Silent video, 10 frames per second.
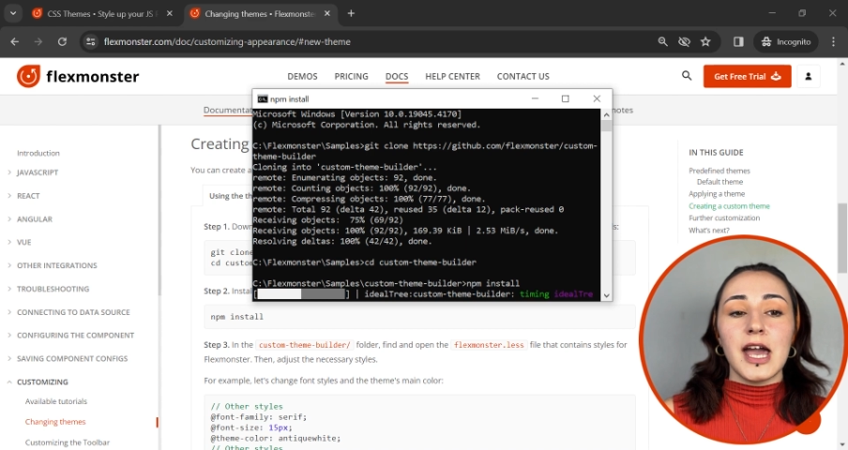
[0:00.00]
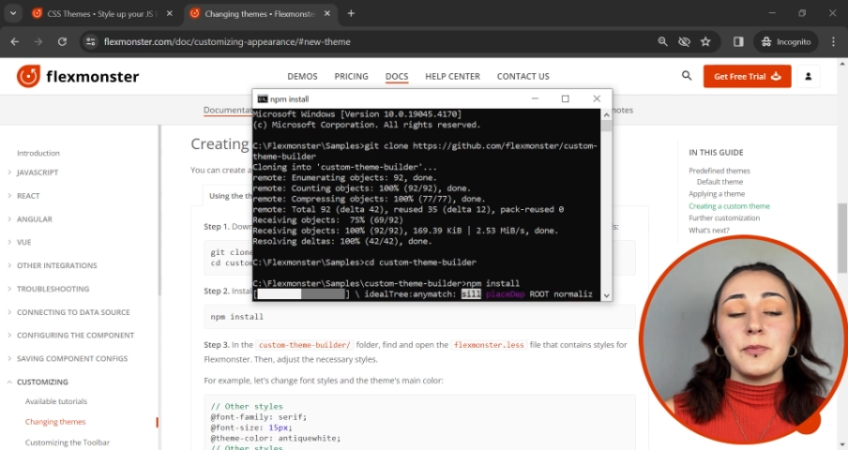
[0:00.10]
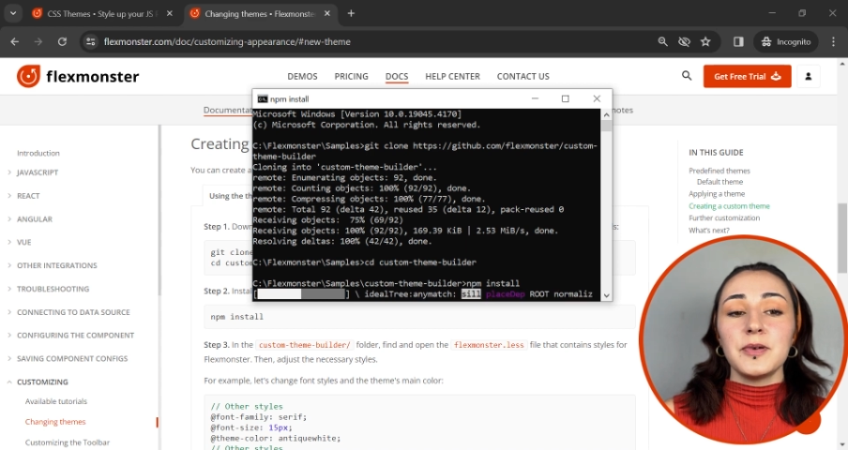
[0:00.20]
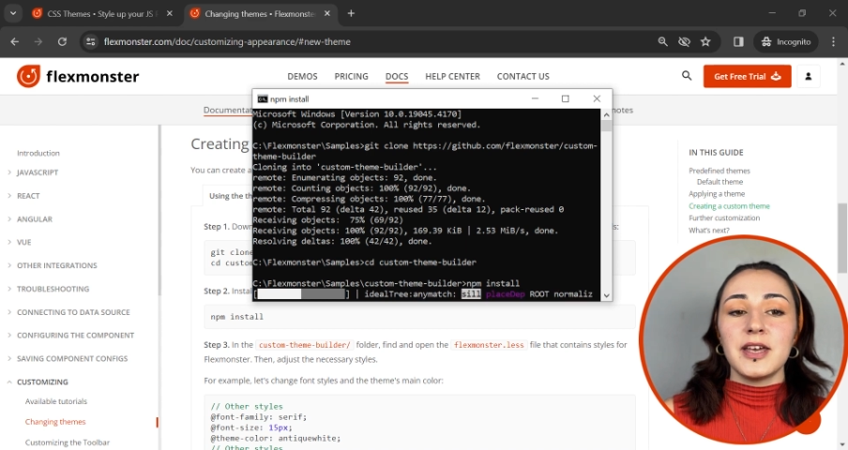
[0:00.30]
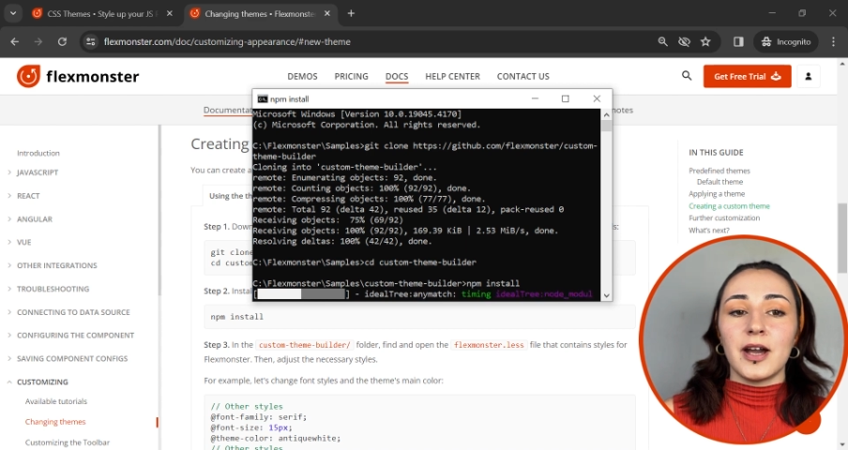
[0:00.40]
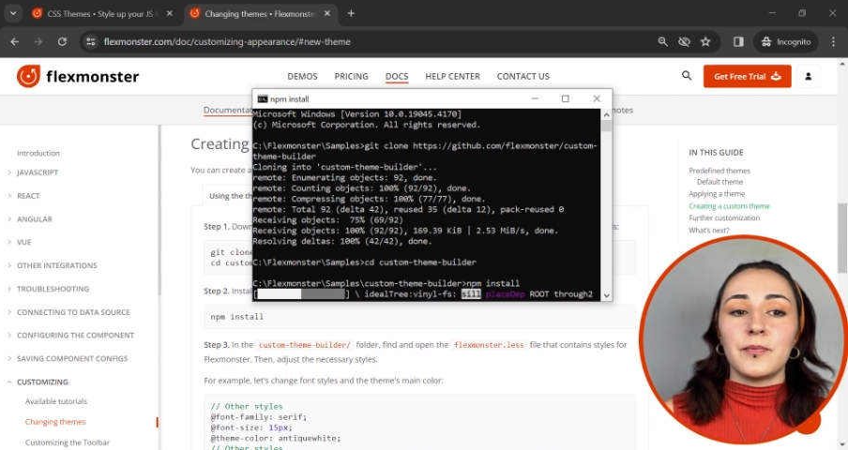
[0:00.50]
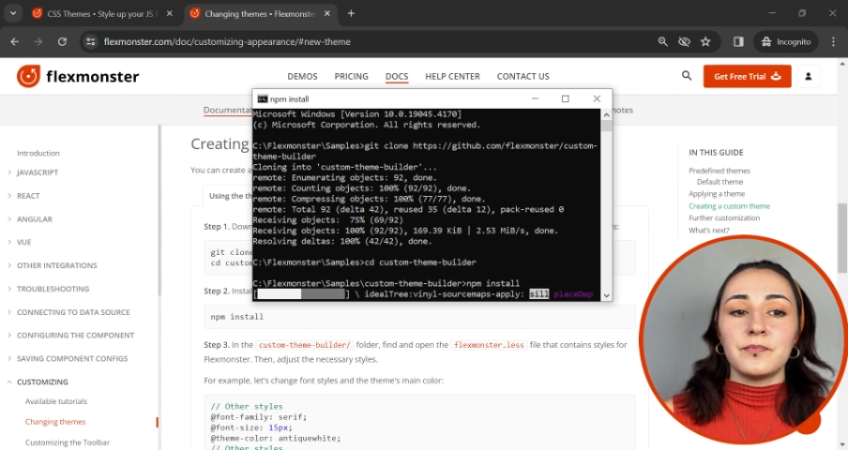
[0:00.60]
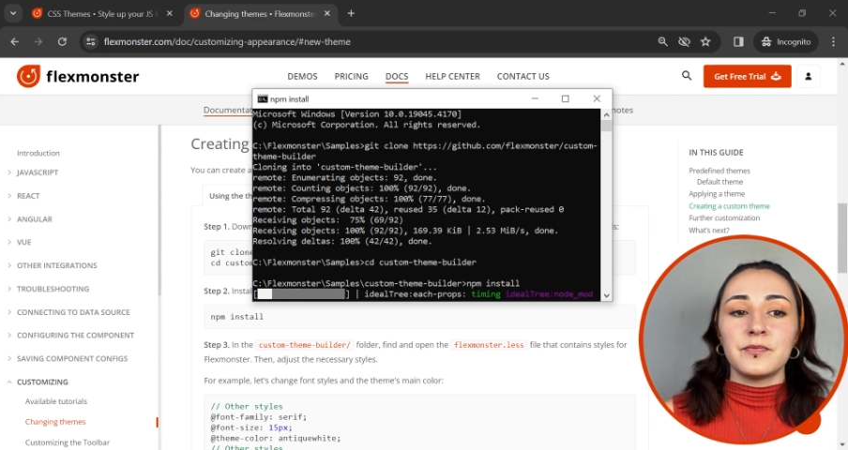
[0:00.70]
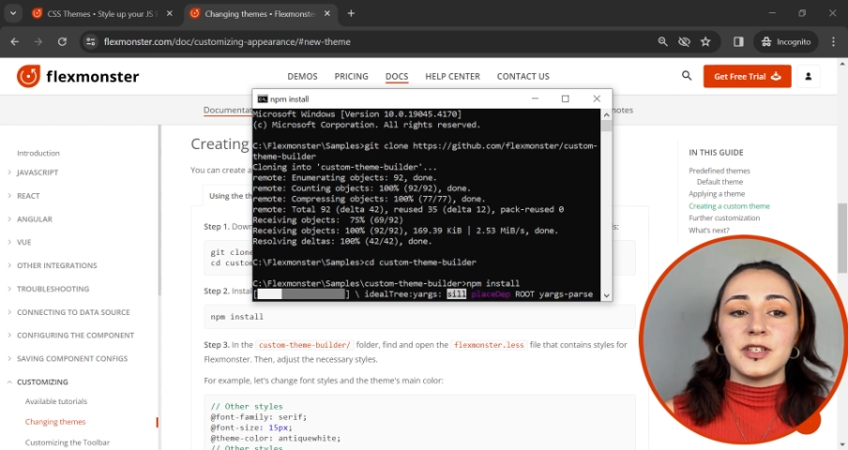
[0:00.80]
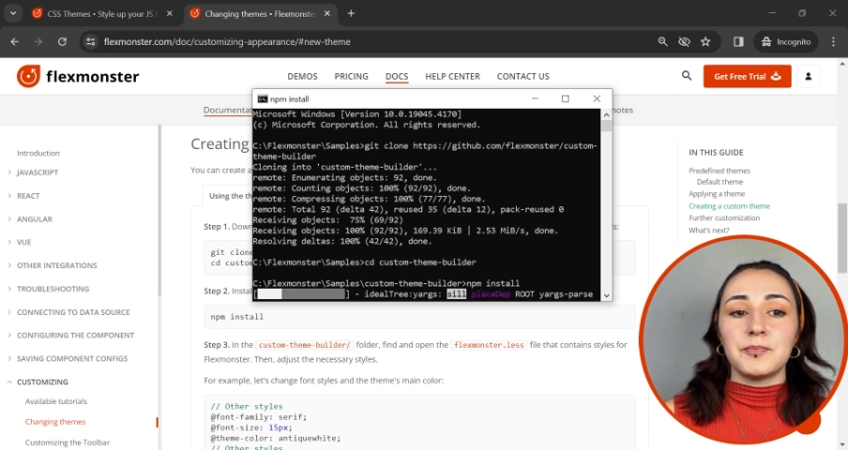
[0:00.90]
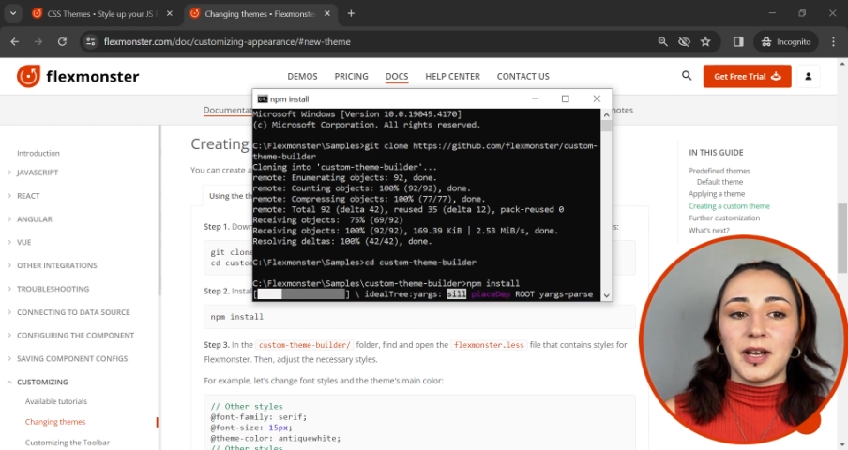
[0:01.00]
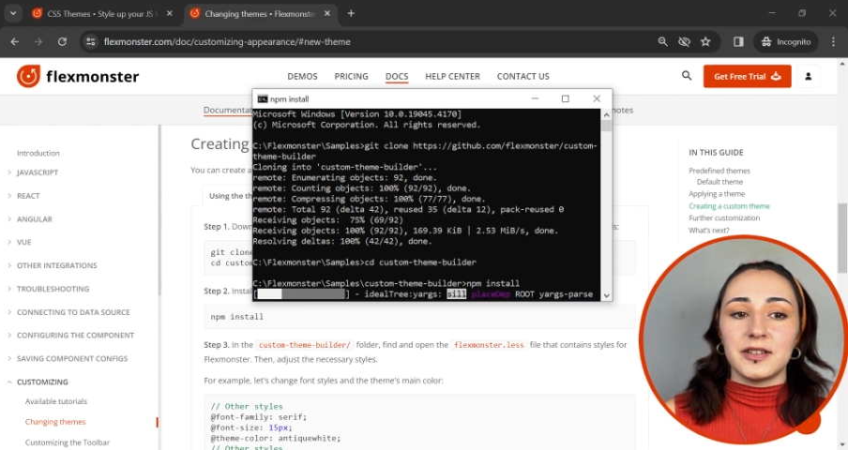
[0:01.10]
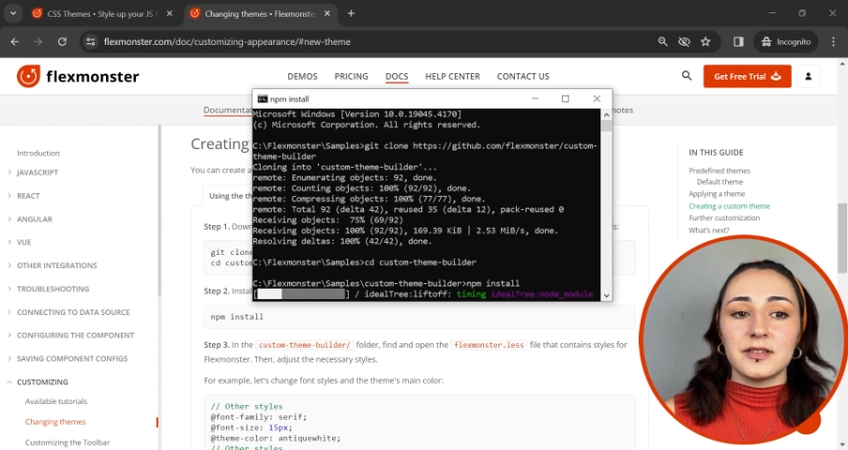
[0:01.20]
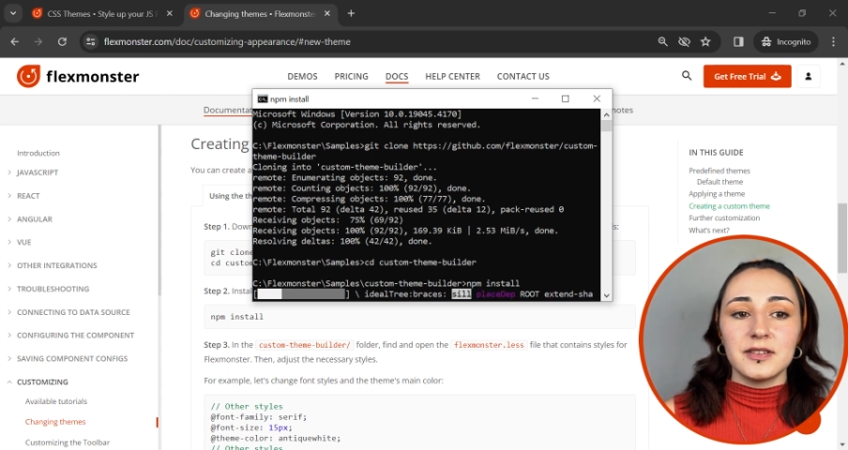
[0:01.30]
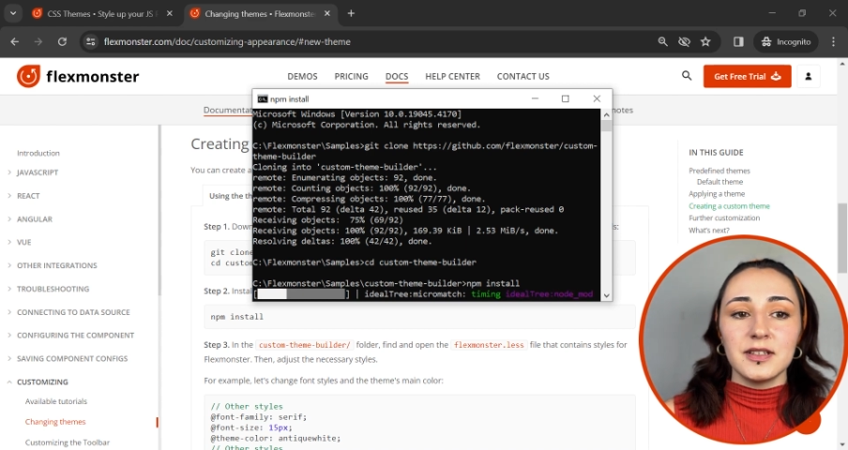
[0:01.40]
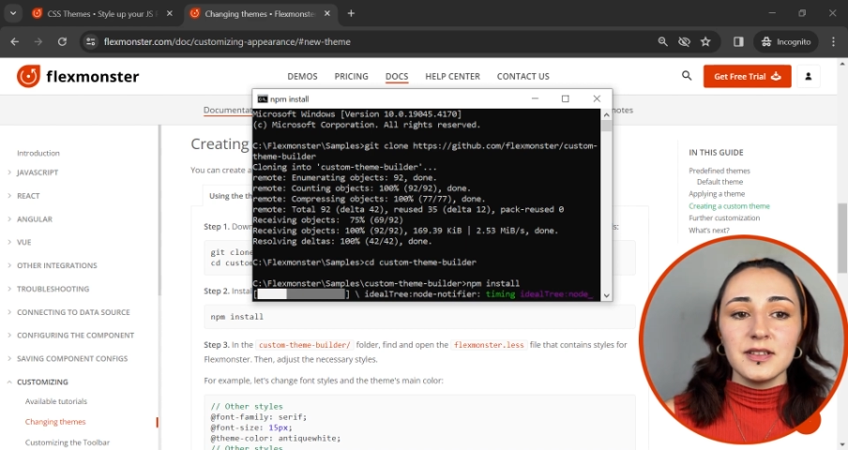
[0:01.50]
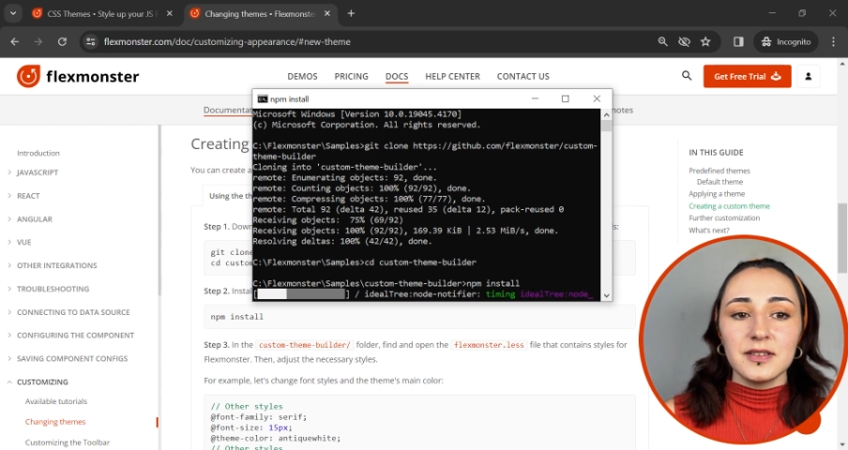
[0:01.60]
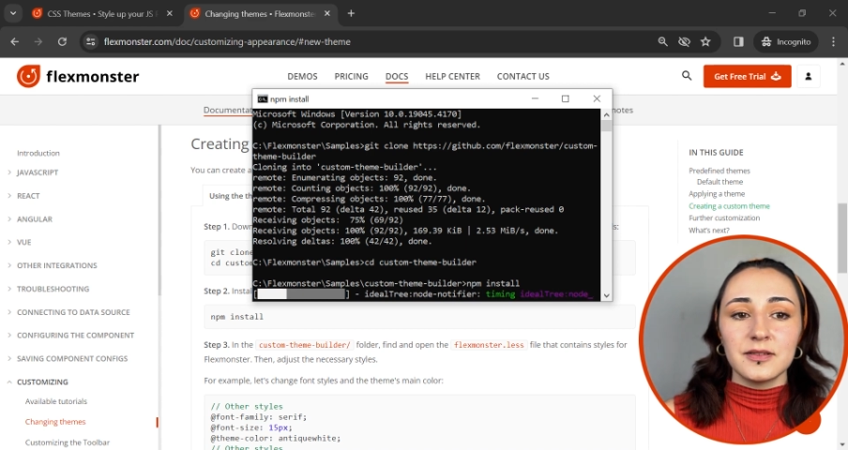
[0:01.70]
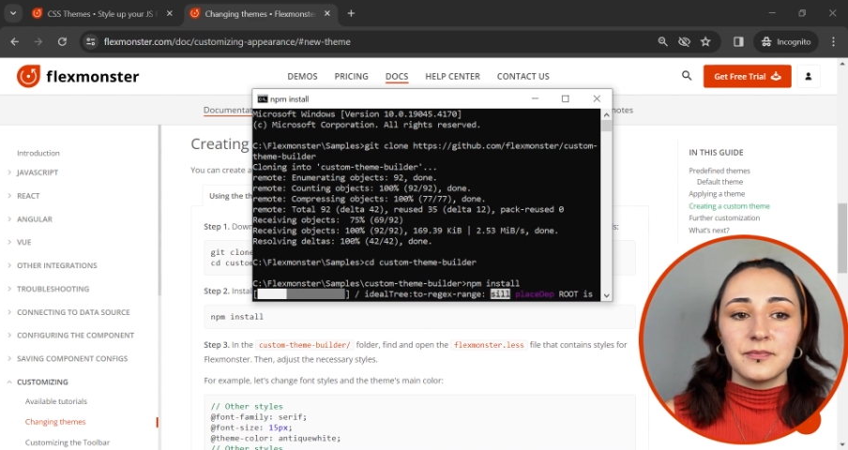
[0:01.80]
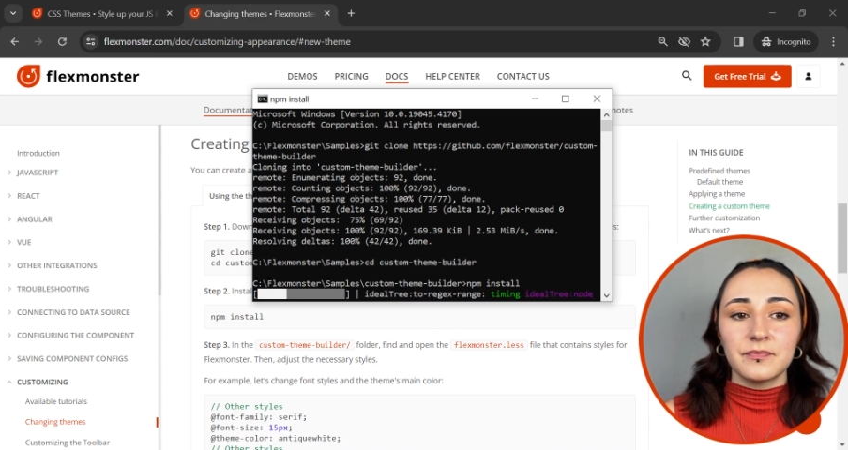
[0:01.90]
npm
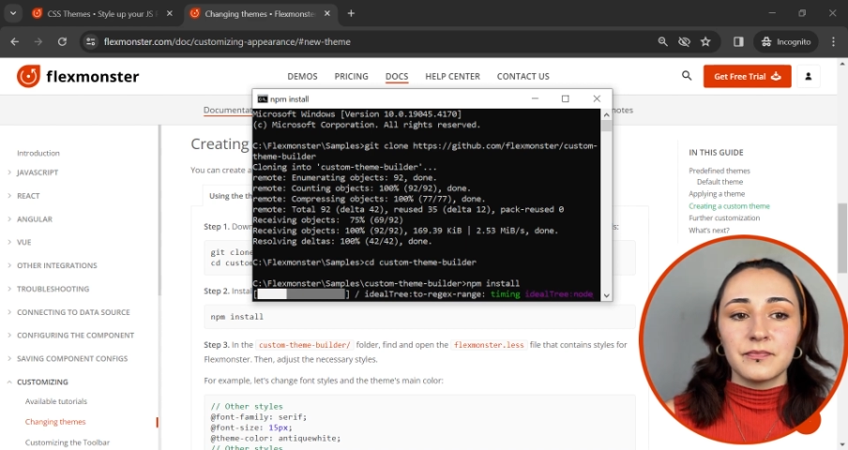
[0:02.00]
dependencies,